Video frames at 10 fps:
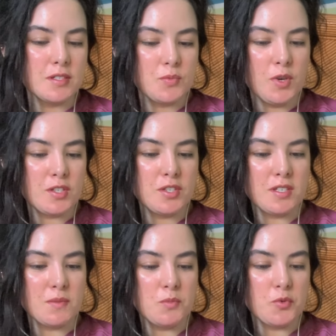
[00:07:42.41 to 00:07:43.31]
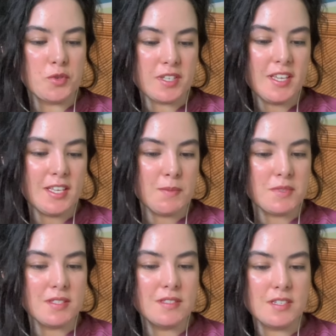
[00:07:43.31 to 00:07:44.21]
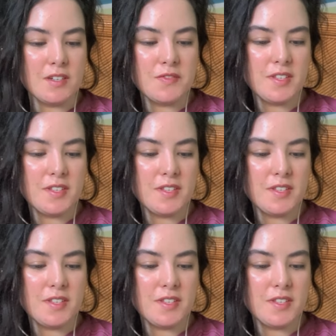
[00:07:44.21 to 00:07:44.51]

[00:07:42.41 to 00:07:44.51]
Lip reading: watching more games and stuff,